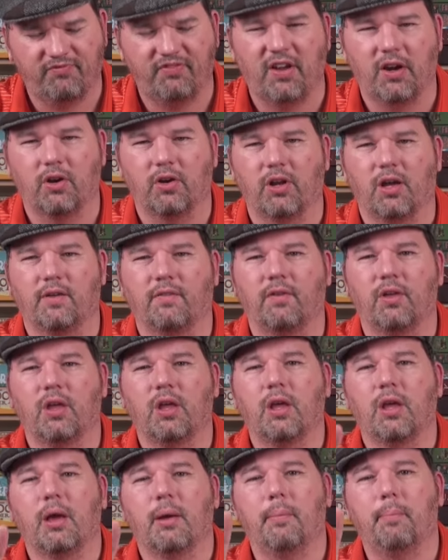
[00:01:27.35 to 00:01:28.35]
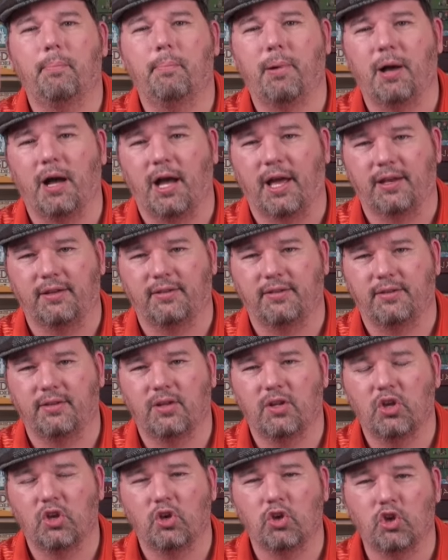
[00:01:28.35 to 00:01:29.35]
Fair enough. But
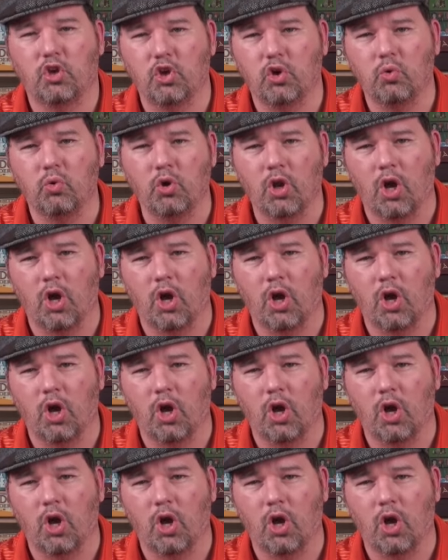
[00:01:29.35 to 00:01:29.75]
you